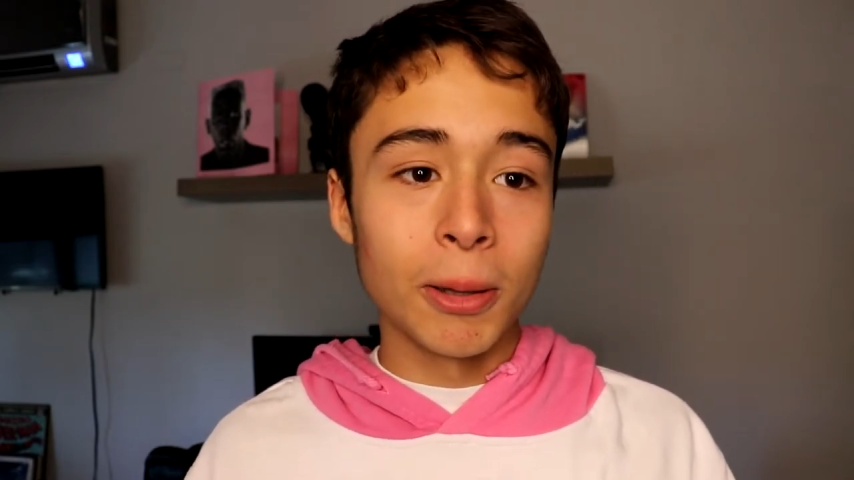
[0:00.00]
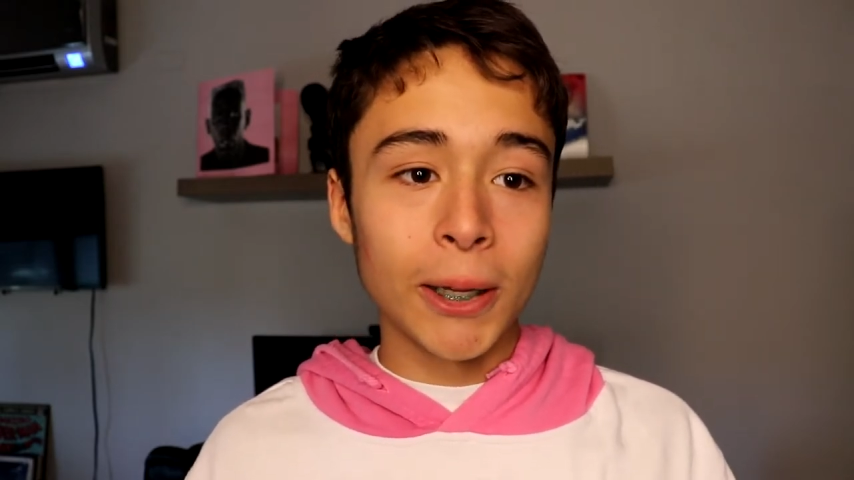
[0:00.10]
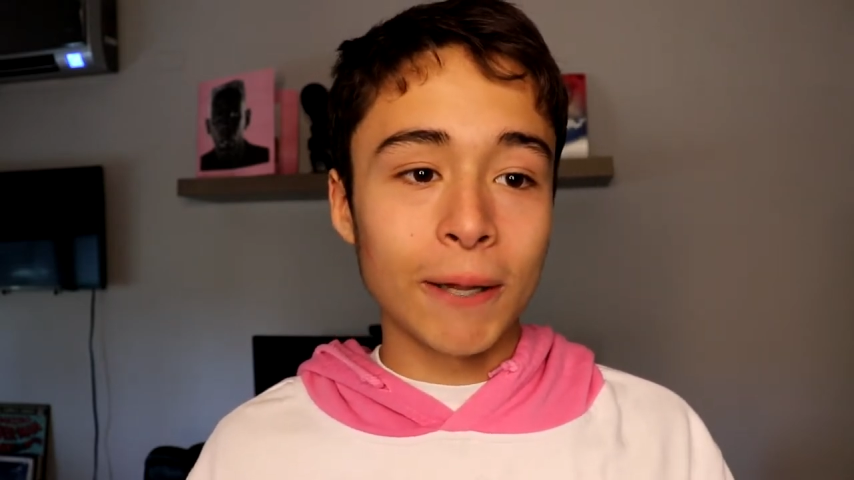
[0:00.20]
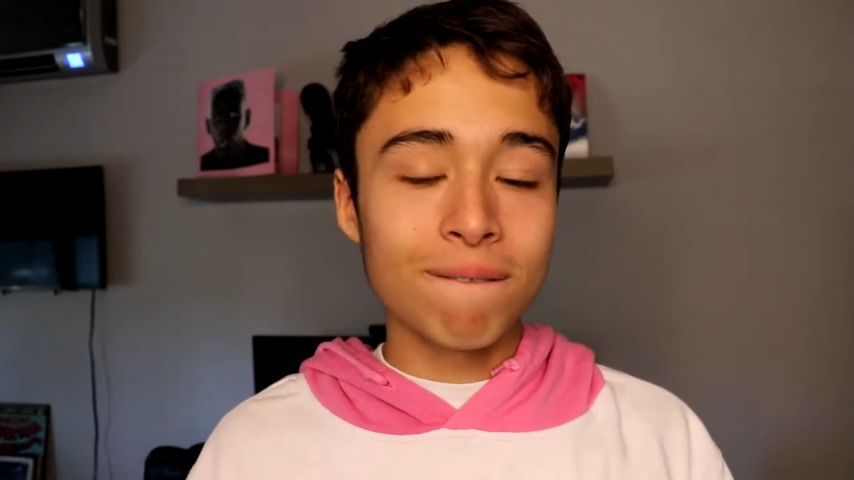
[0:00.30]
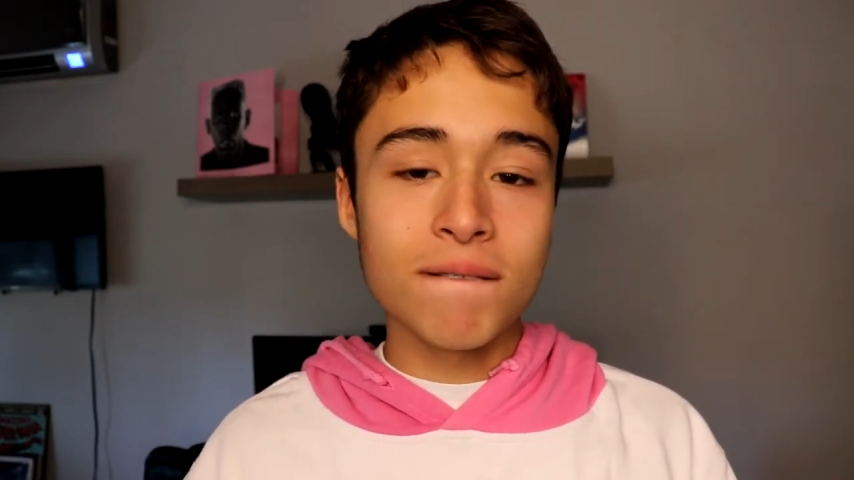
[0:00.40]

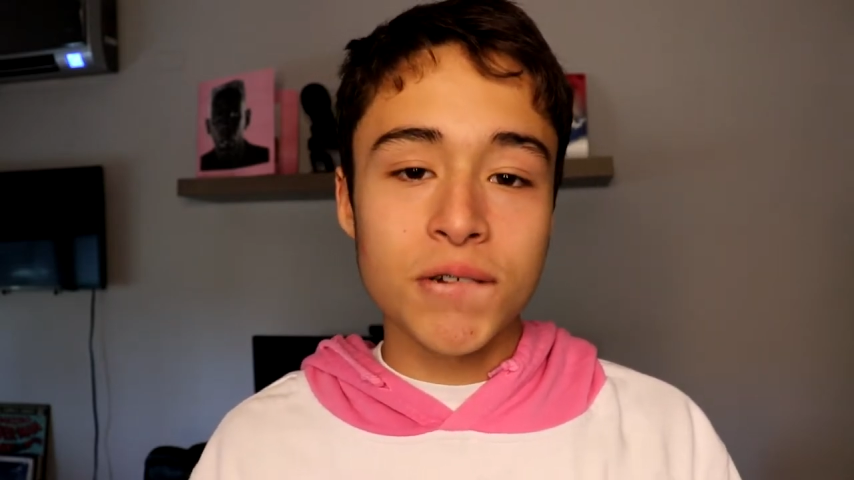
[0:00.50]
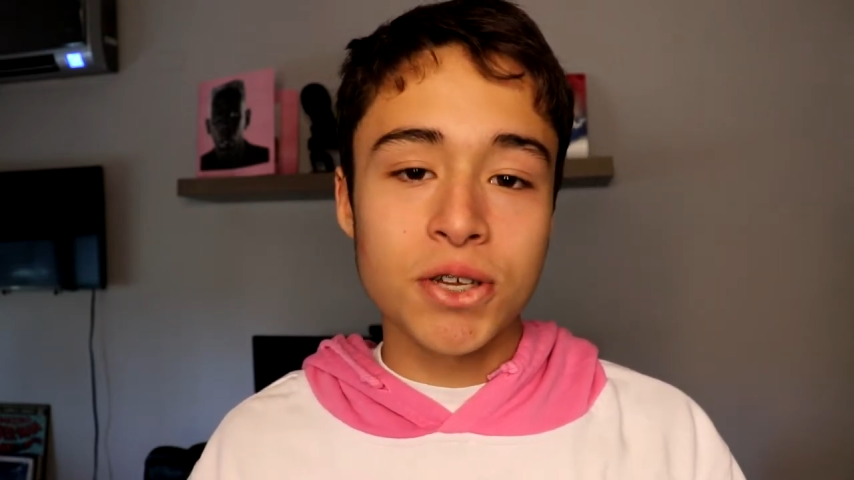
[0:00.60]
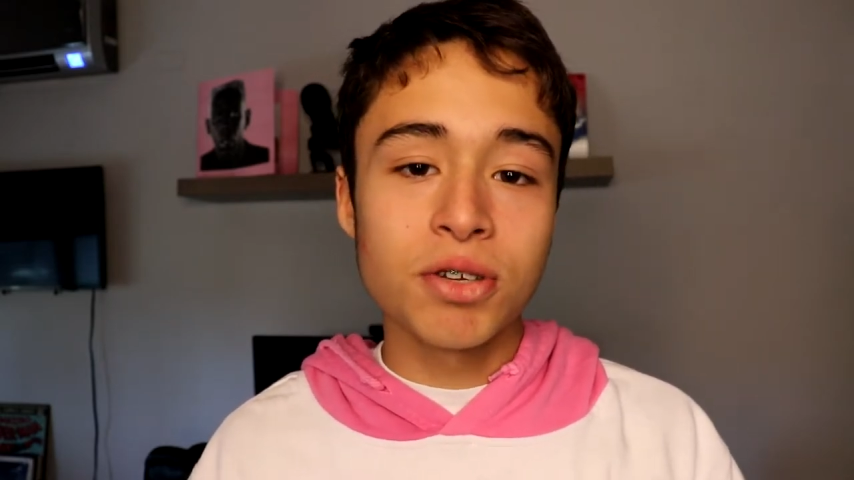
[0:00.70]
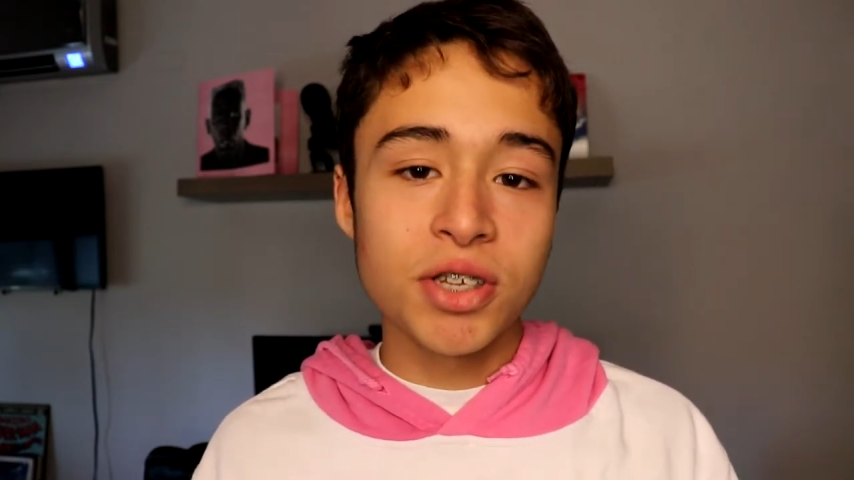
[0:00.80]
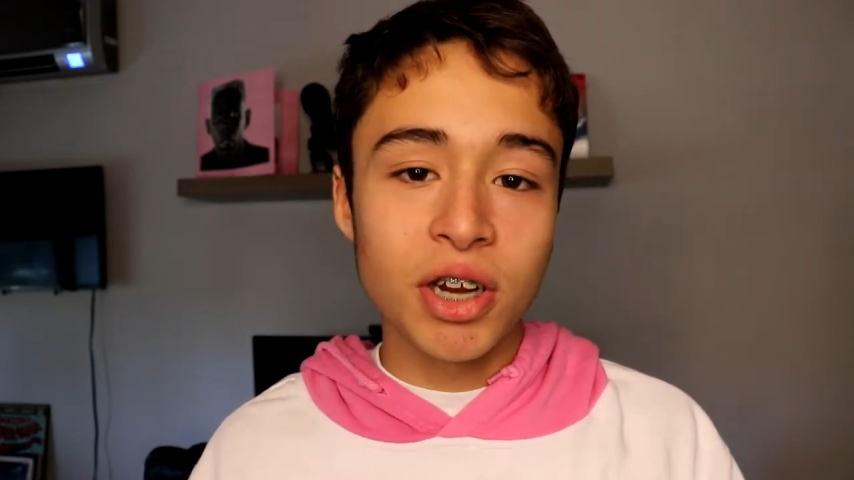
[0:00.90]
like
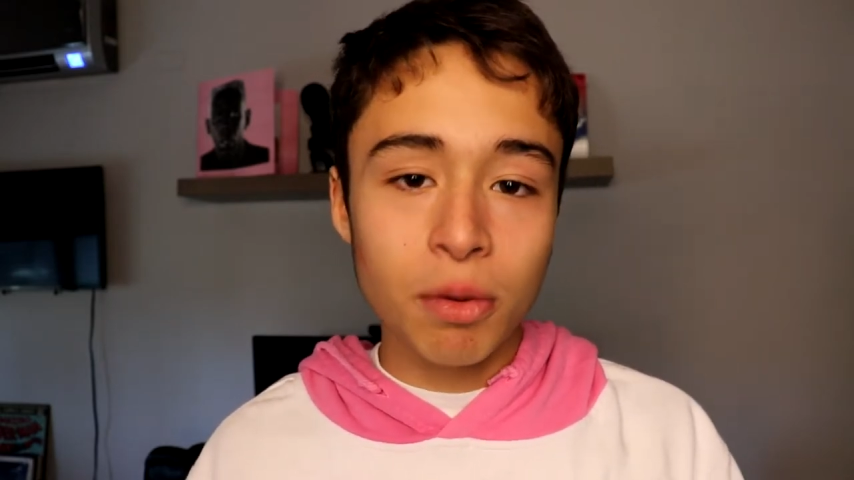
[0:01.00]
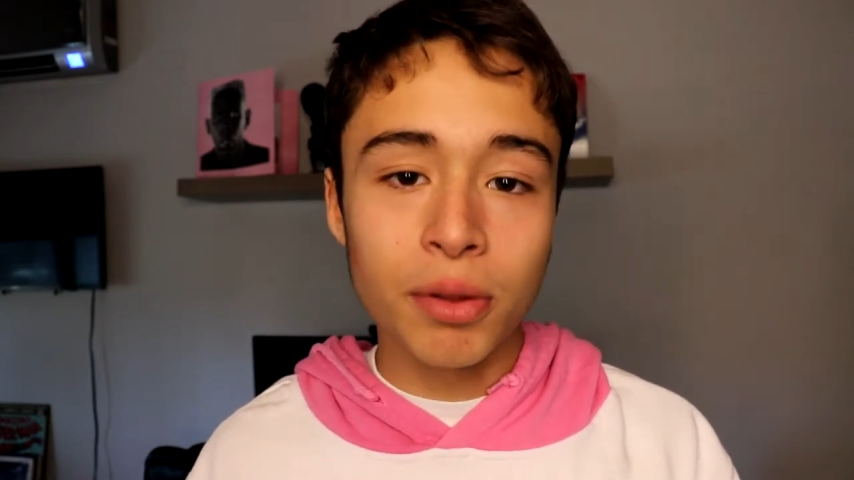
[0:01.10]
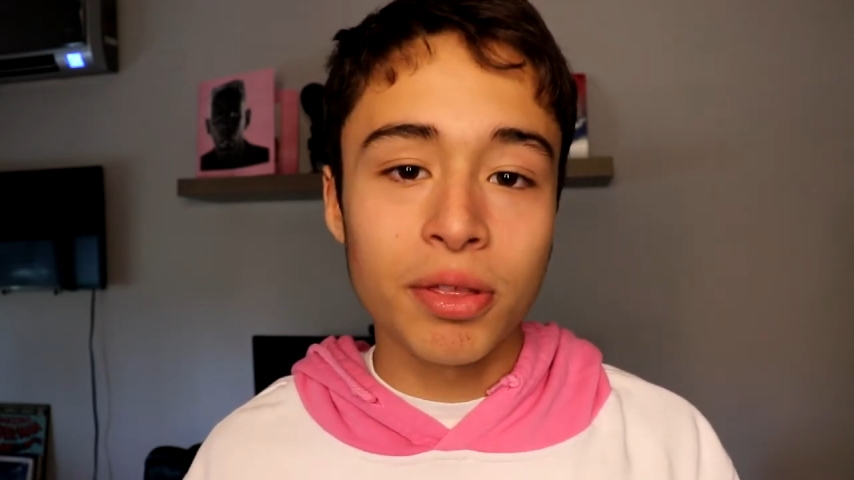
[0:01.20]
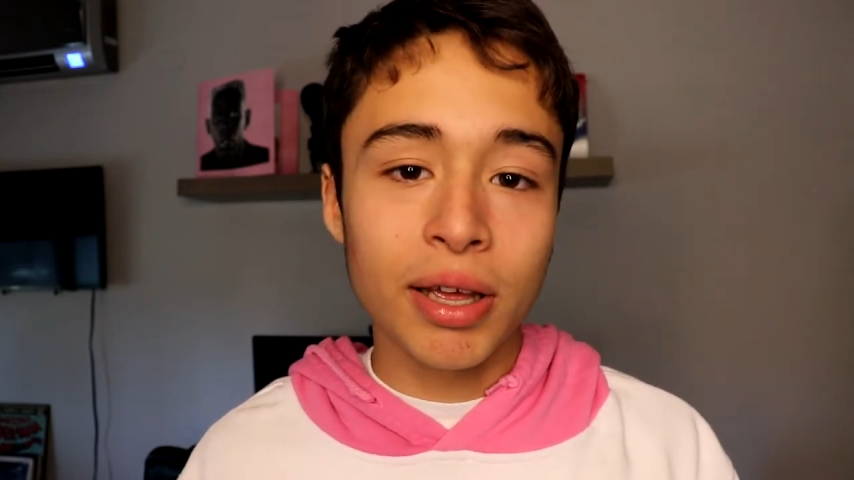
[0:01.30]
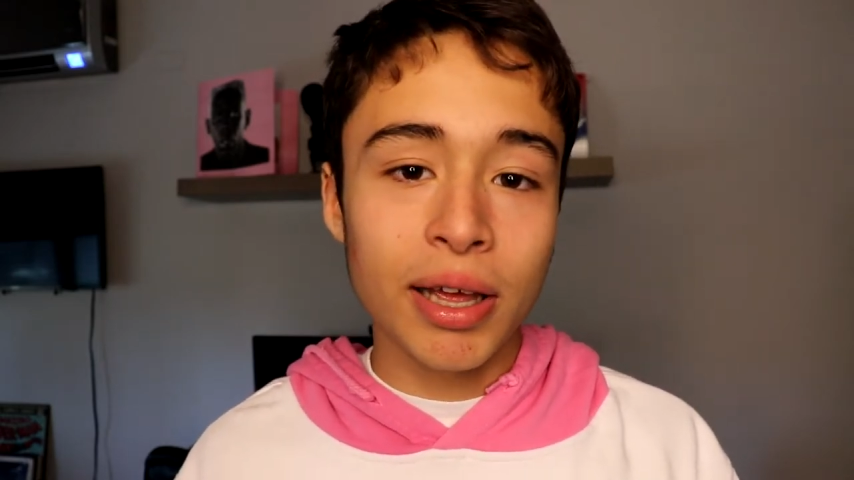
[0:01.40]
associated
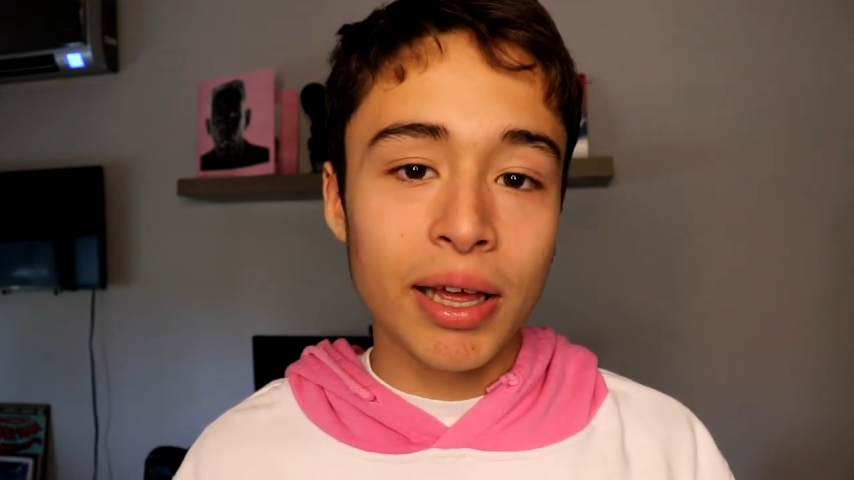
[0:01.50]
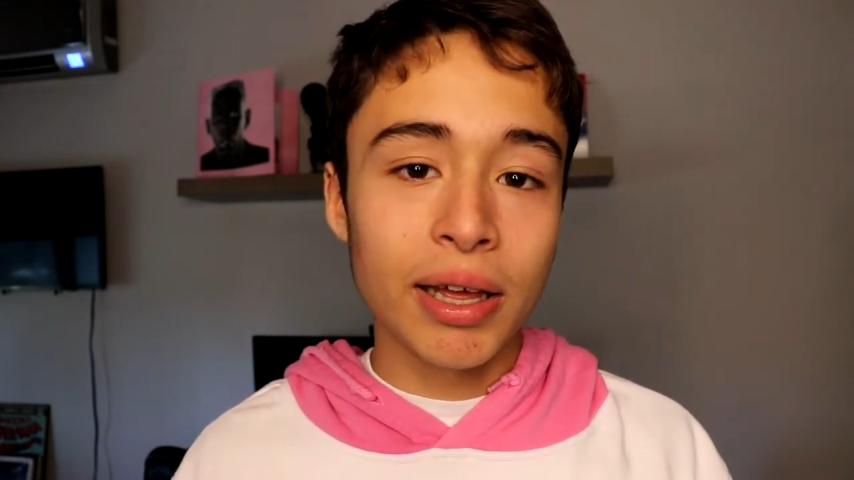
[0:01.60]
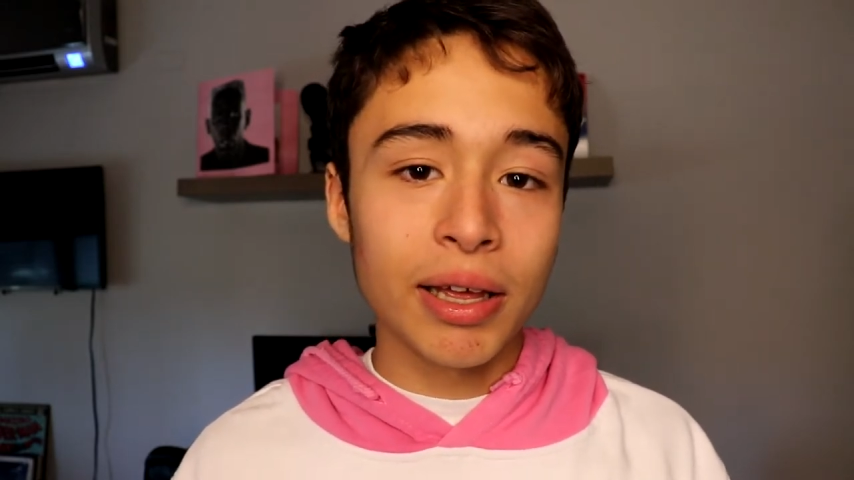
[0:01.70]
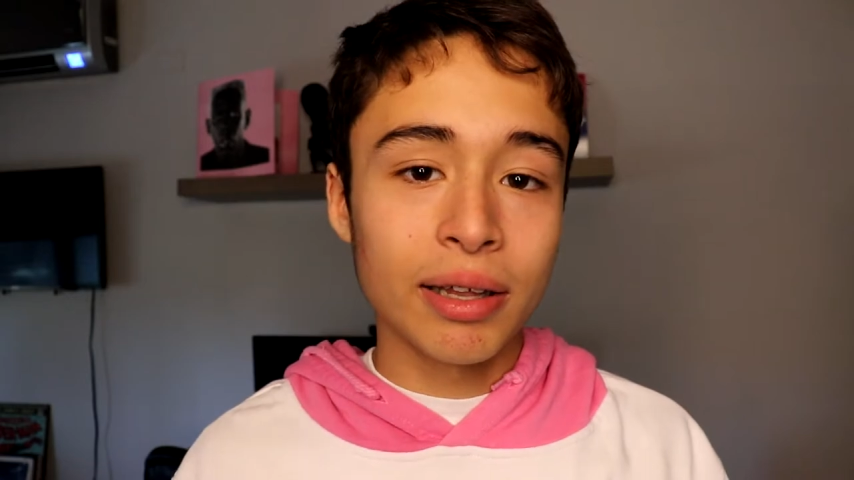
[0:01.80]
with the gang.